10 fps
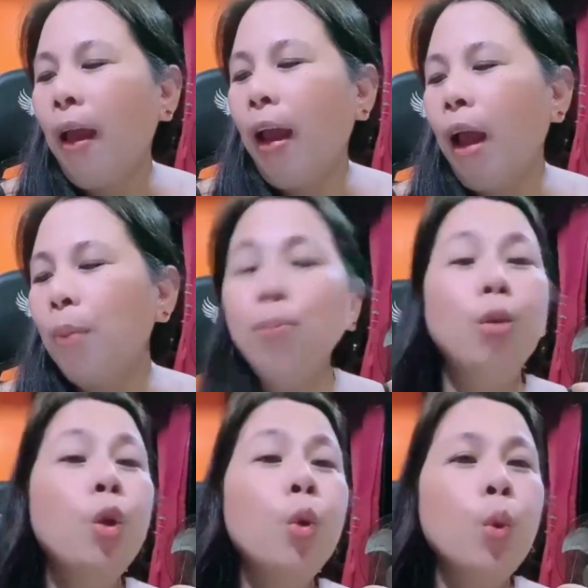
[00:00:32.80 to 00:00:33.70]

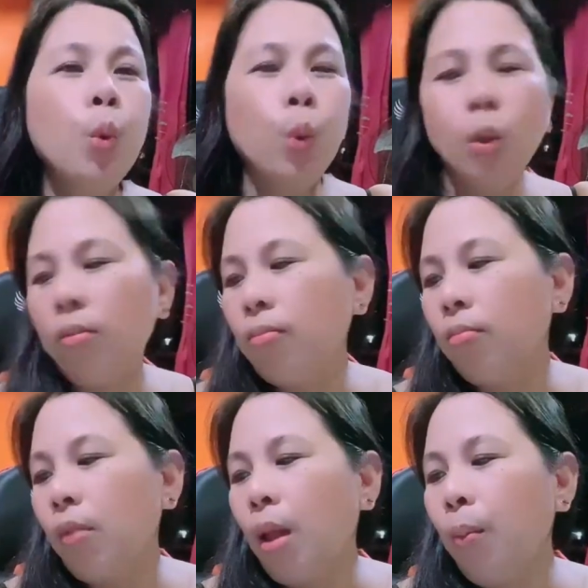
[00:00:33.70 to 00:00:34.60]

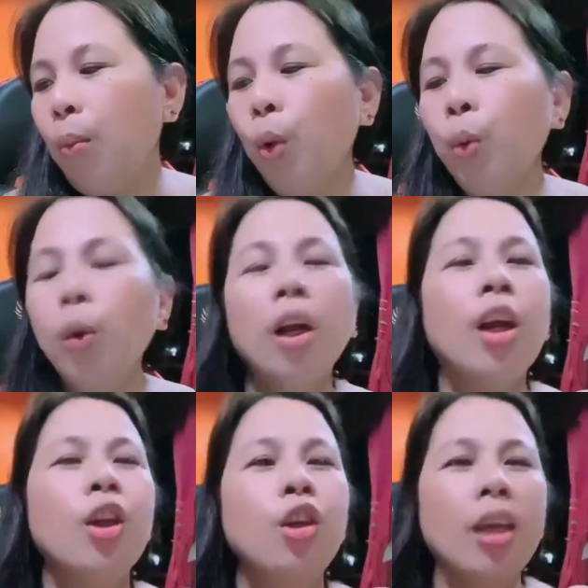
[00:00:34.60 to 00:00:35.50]
blue
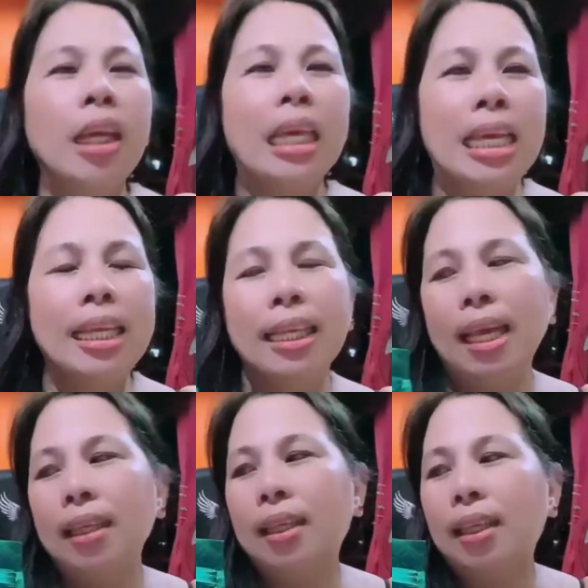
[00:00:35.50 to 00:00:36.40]
Hershey
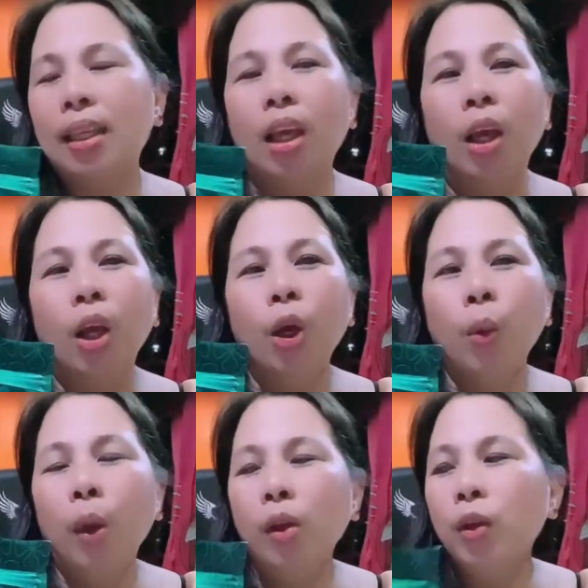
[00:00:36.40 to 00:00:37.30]
Kisses.
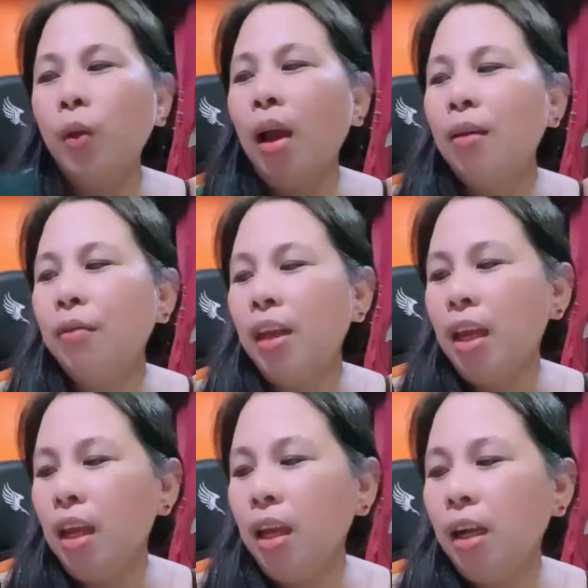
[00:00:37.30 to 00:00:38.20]
We also have
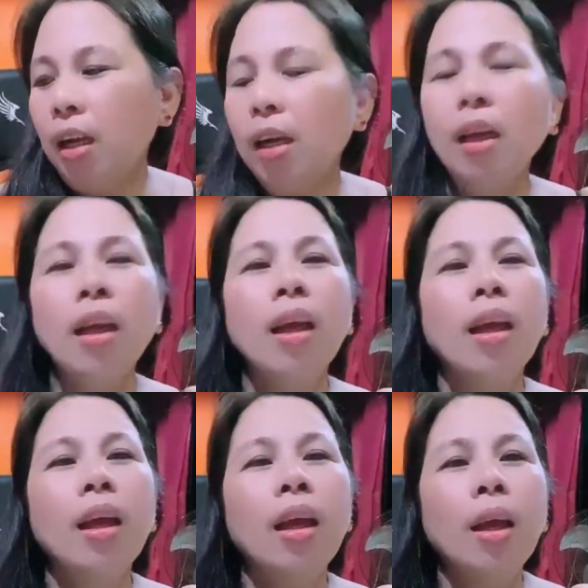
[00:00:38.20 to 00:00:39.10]
here
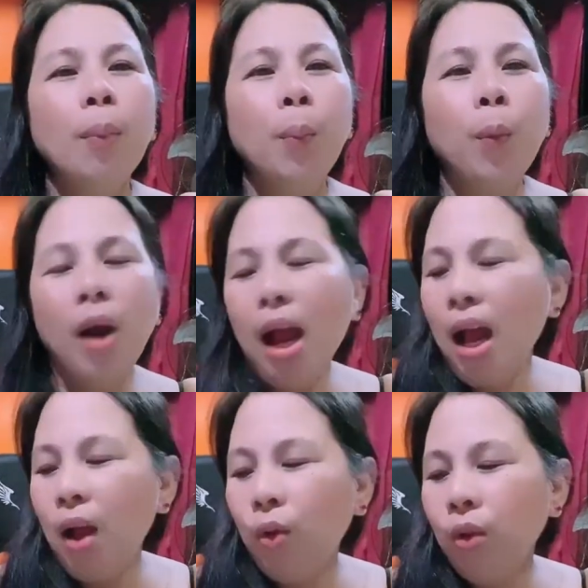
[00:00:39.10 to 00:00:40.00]

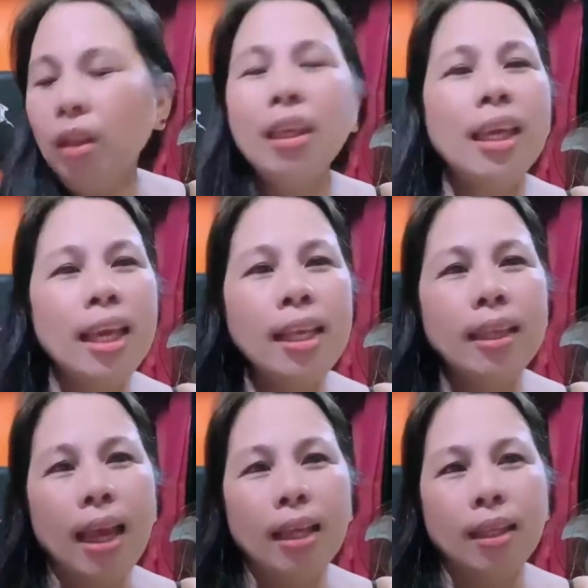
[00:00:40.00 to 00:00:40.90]
brown
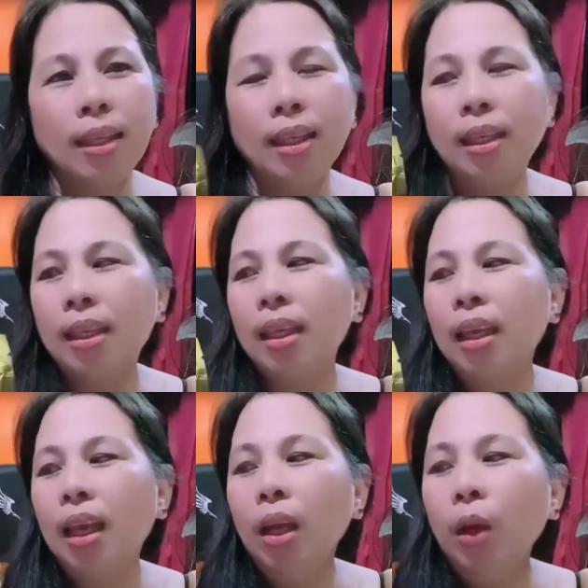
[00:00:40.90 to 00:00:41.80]
Kisses.
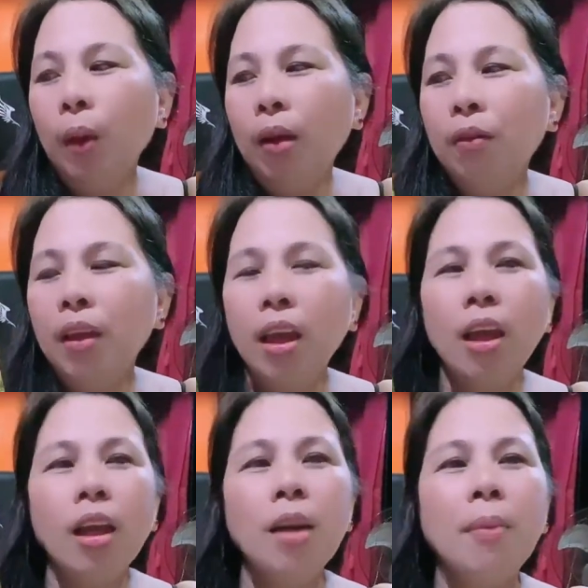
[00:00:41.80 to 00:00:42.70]
We have
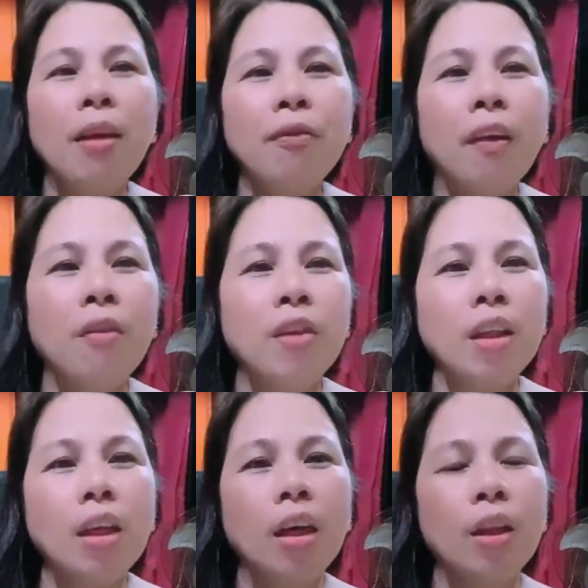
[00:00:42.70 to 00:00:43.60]
here my
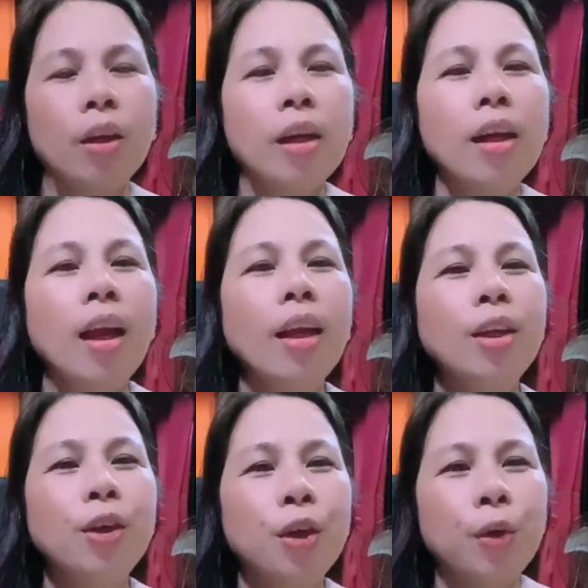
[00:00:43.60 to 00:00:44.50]
favorite color,
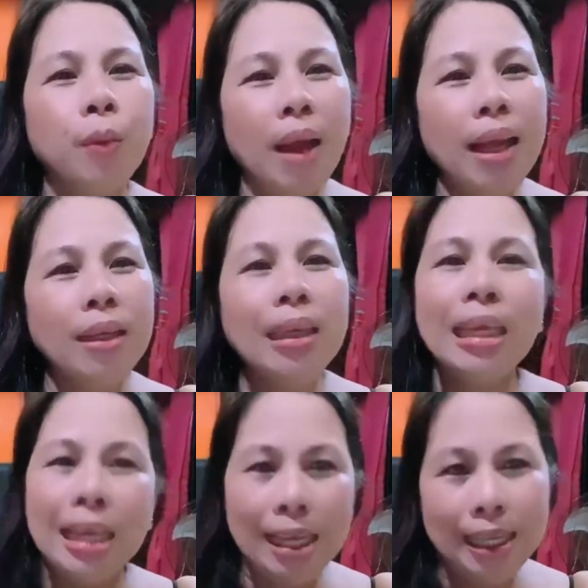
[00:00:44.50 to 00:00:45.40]
the red
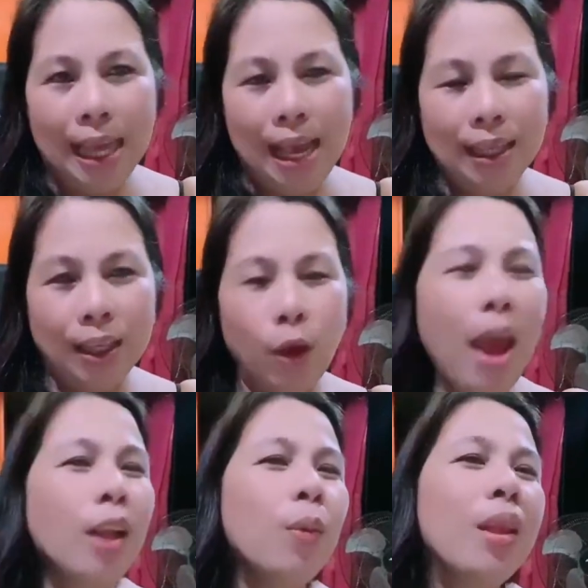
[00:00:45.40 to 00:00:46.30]
Kisses. So
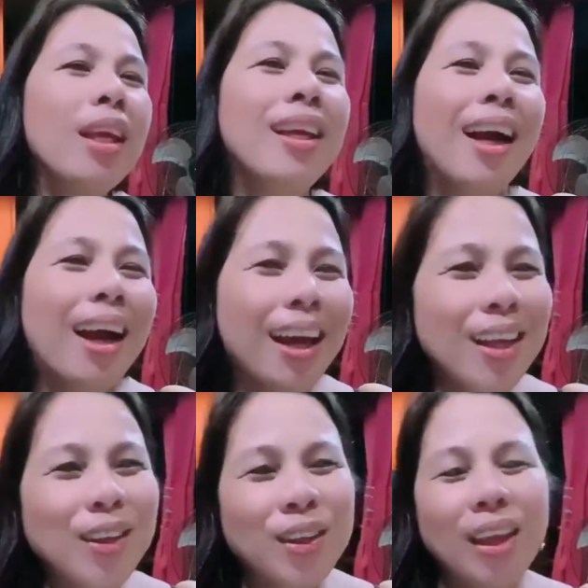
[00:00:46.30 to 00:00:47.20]
actually
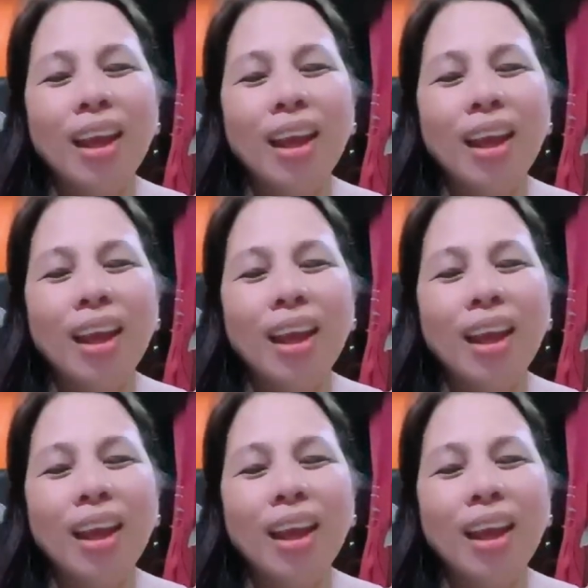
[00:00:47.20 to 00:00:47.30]
guys,